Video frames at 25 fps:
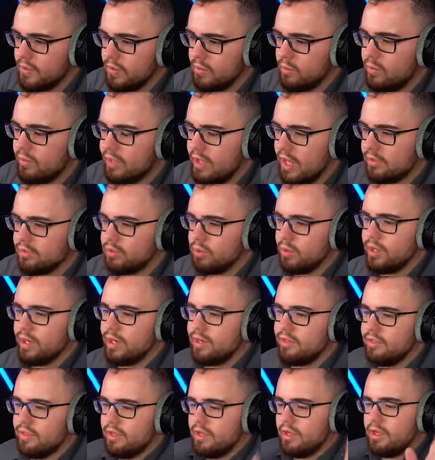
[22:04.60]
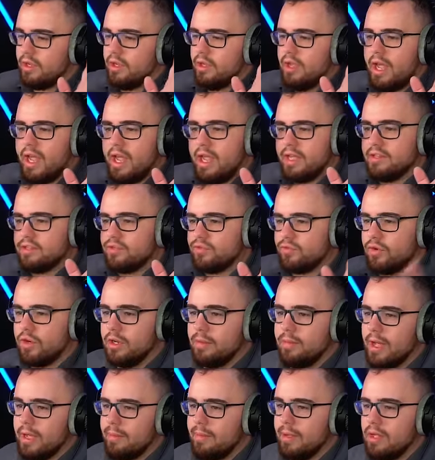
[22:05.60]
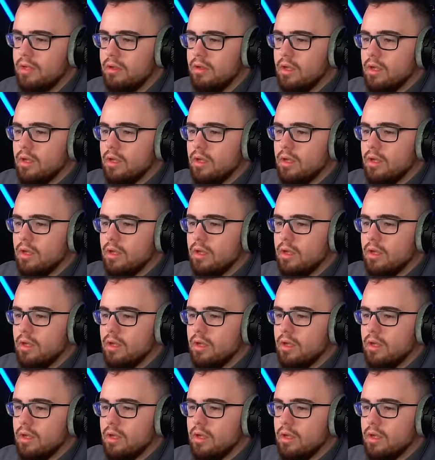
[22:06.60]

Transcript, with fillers: without doing anything. Hands free, baby.